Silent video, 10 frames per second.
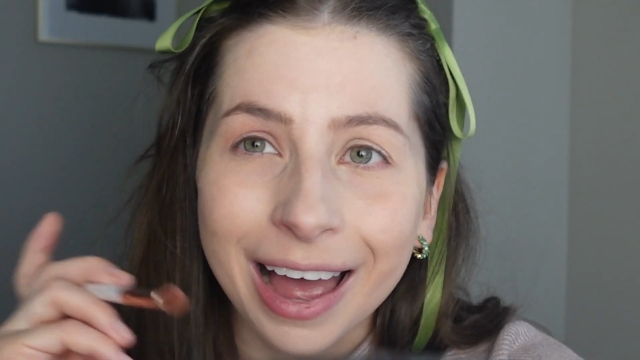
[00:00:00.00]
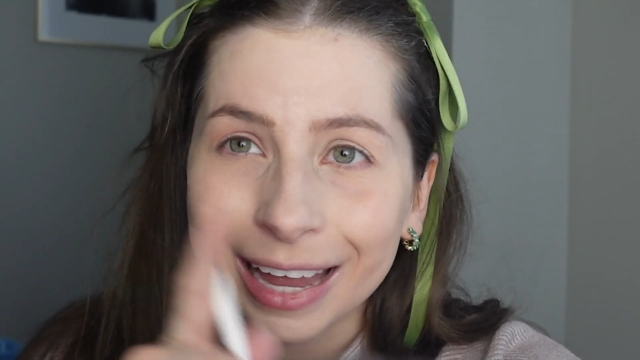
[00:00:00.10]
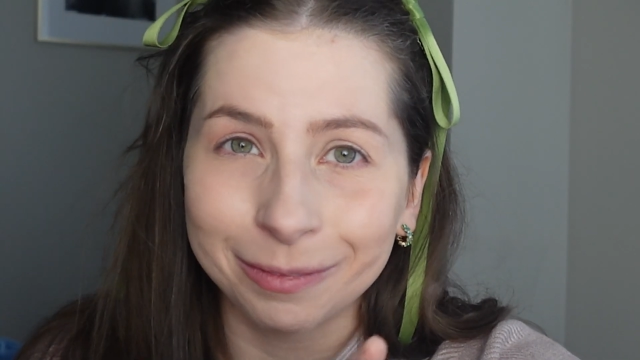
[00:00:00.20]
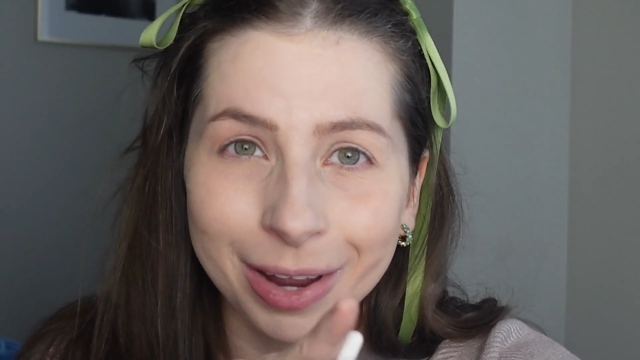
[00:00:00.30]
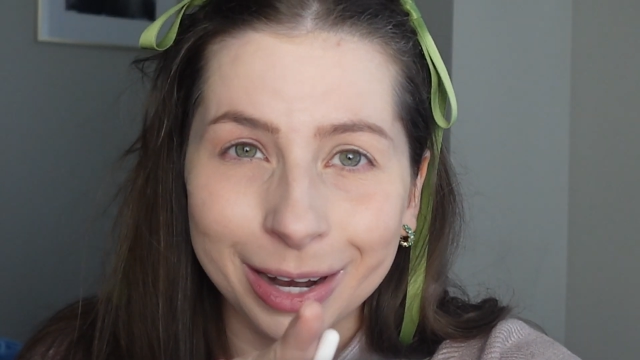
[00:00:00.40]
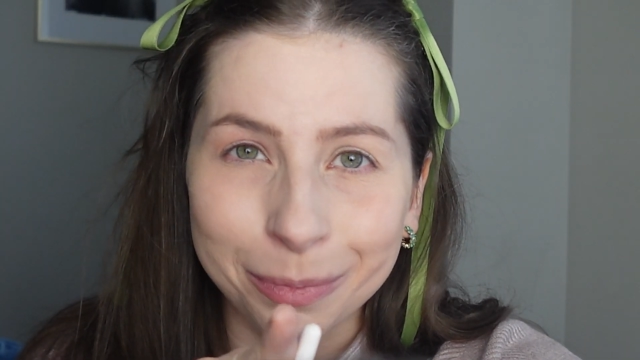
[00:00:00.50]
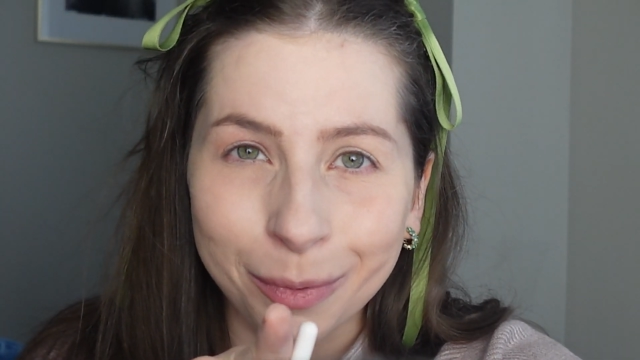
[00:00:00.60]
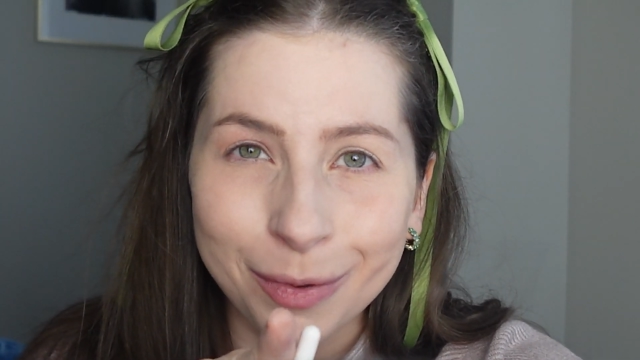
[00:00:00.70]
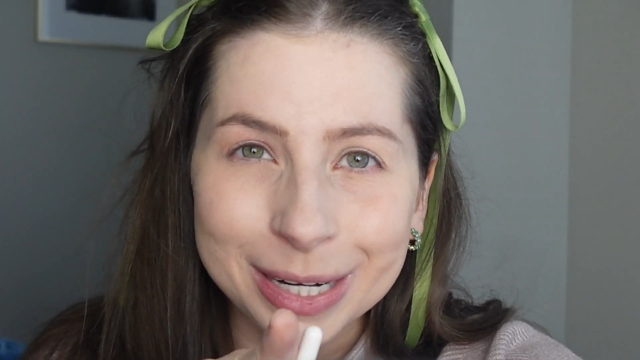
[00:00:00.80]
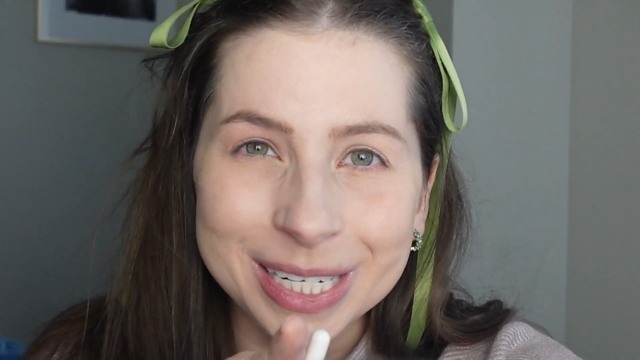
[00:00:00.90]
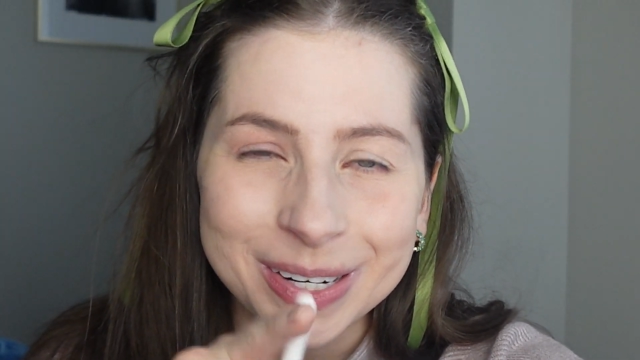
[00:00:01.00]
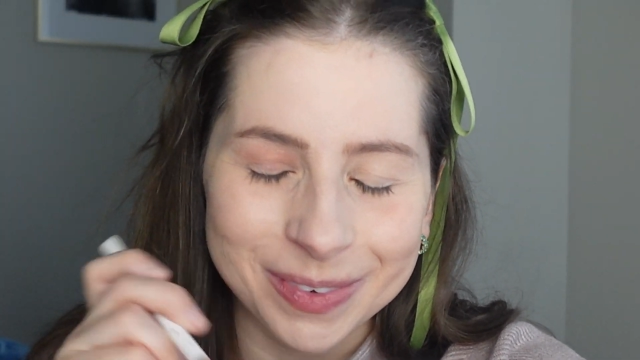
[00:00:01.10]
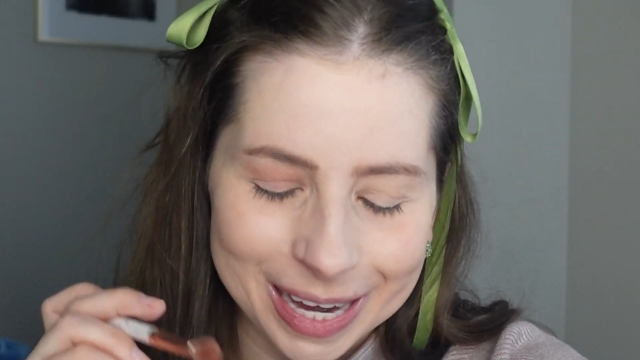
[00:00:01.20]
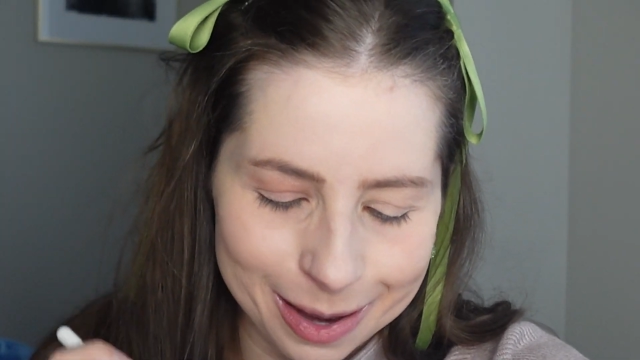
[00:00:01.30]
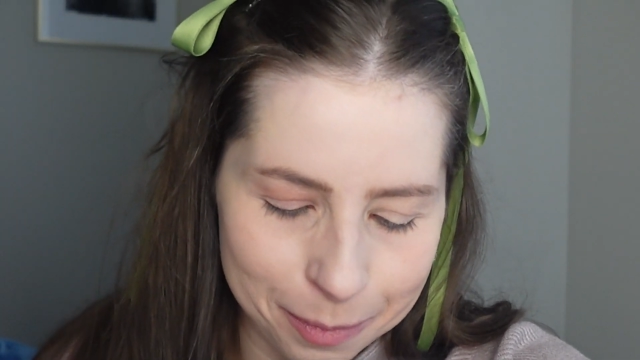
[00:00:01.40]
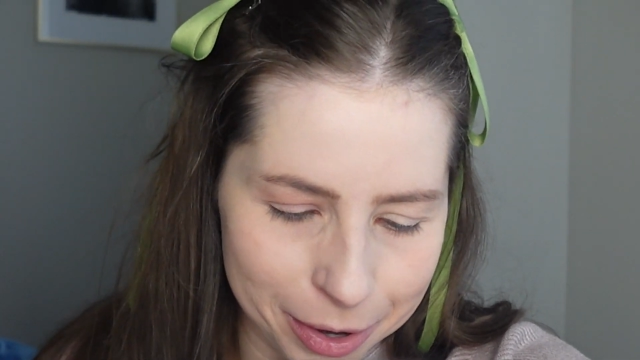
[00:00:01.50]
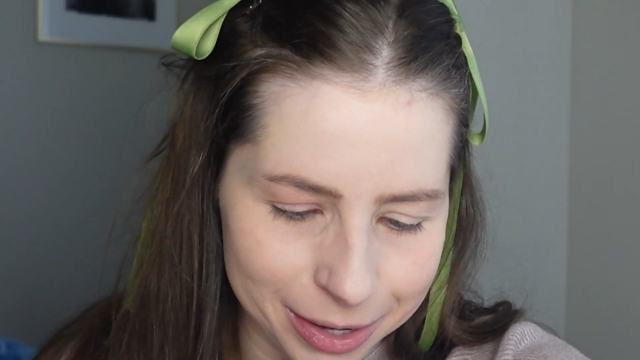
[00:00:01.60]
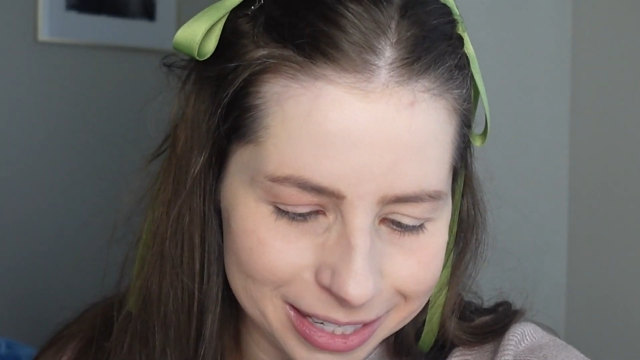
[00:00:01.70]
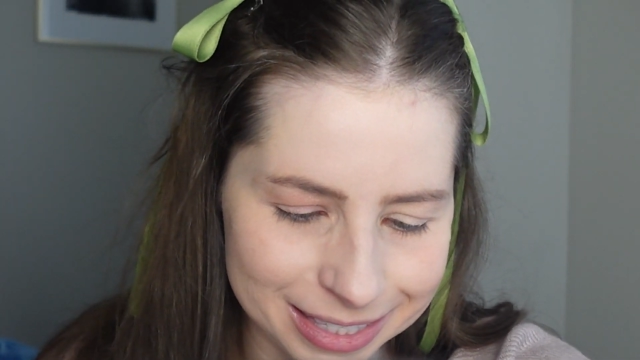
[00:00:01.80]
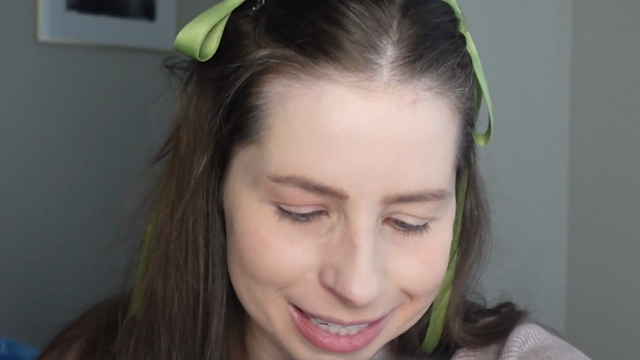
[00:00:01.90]
I am not a professional makeup
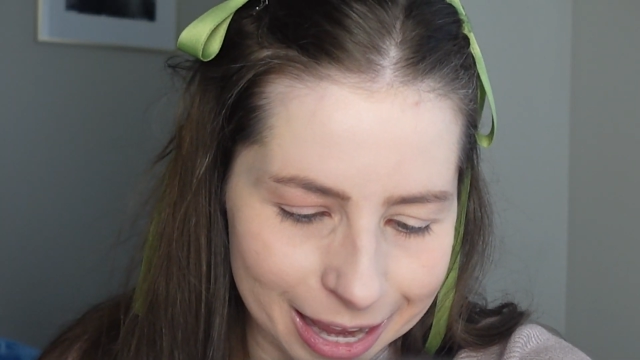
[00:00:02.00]
artist.